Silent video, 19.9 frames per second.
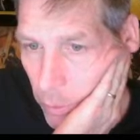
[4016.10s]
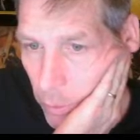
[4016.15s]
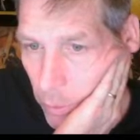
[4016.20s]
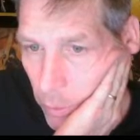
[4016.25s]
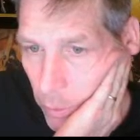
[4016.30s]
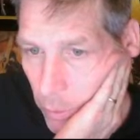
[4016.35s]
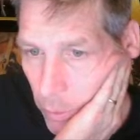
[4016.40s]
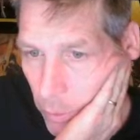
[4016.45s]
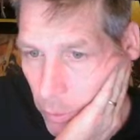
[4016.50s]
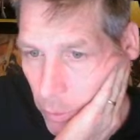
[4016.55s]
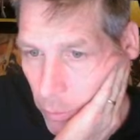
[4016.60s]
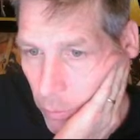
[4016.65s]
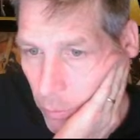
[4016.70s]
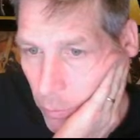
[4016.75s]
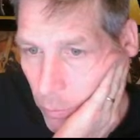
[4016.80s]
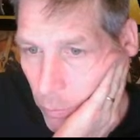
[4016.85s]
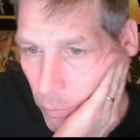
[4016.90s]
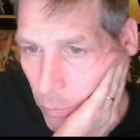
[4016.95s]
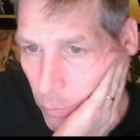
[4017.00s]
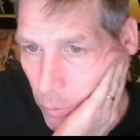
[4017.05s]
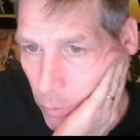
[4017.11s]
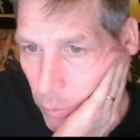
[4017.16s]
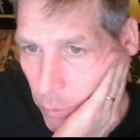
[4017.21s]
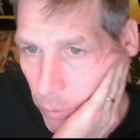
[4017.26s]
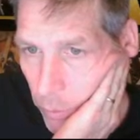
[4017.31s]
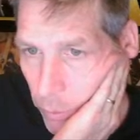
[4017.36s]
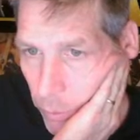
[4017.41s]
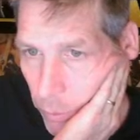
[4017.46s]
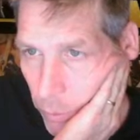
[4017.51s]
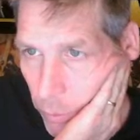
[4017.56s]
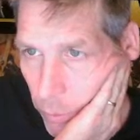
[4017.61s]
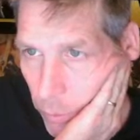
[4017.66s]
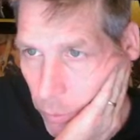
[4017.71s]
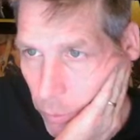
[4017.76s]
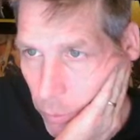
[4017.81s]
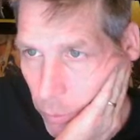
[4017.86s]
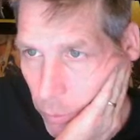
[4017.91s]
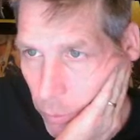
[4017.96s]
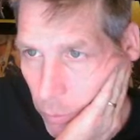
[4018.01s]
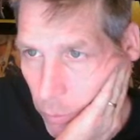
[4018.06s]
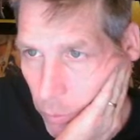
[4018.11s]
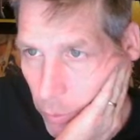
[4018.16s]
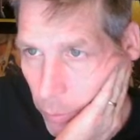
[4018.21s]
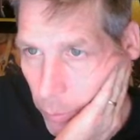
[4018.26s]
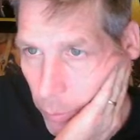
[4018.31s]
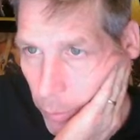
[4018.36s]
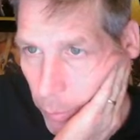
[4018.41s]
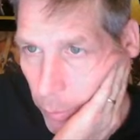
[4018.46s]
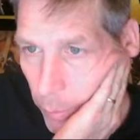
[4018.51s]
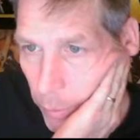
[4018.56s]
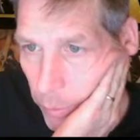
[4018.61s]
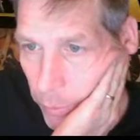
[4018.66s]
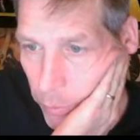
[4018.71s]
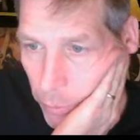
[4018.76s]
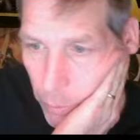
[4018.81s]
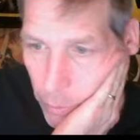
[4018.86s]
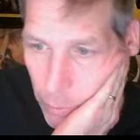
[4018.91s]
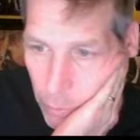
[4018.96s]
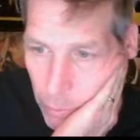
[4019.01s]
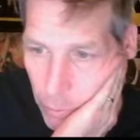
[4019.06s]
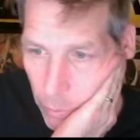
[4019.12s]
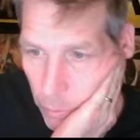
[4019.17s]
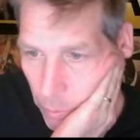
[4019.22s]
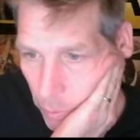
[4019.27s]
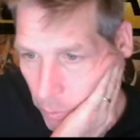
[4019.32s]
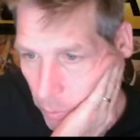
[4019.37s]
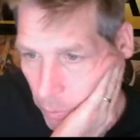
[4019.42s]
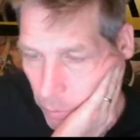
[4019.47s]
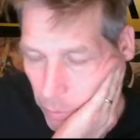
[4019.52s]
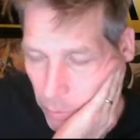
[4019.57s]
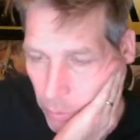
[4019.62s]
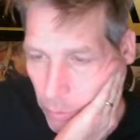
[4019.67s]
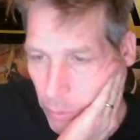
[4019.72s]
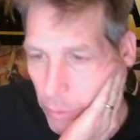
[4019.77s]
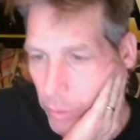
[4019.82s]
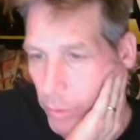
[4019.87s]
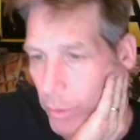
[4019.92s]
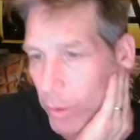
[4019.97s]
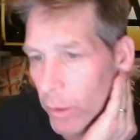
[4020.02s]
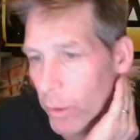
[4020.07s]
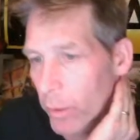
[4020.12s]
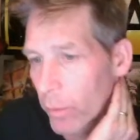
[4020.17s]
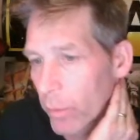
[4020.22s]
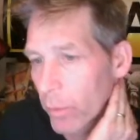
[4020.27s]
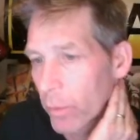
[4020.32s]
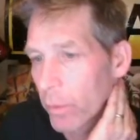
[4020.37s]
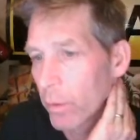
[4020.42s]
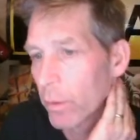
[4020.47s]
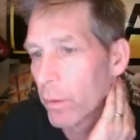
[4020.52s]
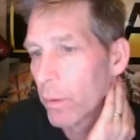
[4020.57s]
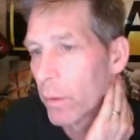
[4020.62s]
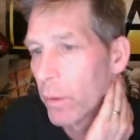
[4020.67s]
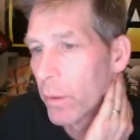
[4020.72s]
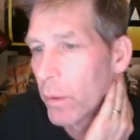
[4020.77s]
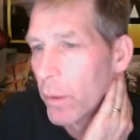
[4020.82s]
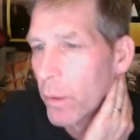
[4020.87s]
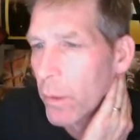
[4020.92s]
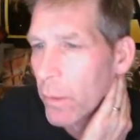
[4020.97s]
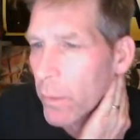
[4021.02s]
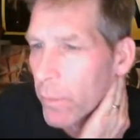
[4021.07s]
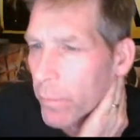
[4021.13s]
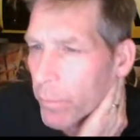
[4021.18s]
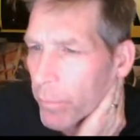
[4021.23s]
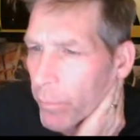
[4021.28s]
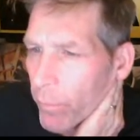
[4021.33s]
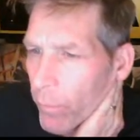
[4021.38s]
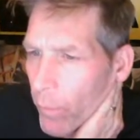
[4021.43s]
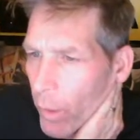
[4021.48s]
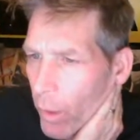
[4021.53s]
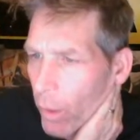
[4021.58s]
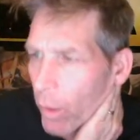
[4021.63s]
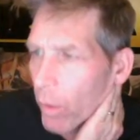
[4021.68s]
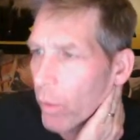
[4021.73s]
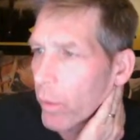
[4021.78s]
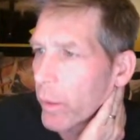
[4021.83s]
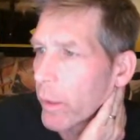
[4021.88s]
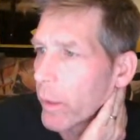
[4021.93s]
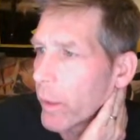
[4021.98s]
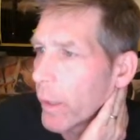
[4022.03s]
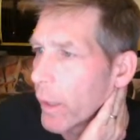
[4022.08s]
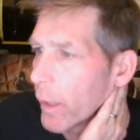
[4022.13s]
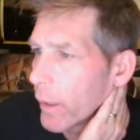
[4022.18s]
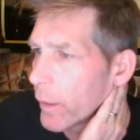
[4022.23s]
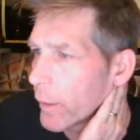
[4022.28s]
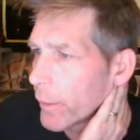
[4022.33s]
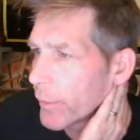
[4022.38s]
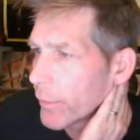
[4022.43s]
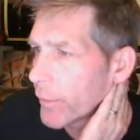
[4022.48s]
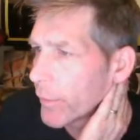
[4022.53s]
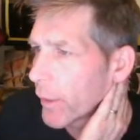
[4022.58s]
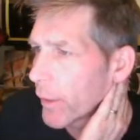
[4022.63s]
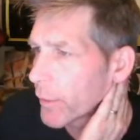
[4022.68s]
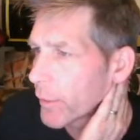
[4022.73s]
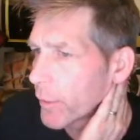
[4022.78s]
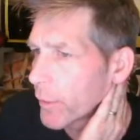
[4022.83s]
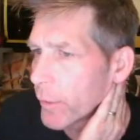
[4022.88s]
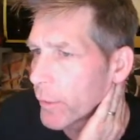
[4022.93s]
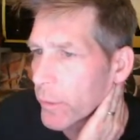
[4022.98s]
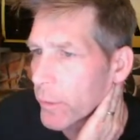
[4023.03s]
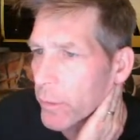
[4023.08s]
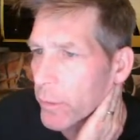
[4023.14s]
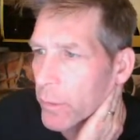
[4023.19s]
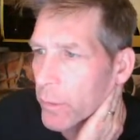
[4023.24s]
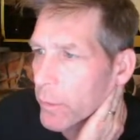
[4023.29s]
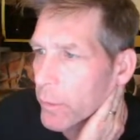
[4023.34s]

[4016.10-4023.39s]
I want to ride my bicycle. No, just kidding. Oh, I gotta add a section.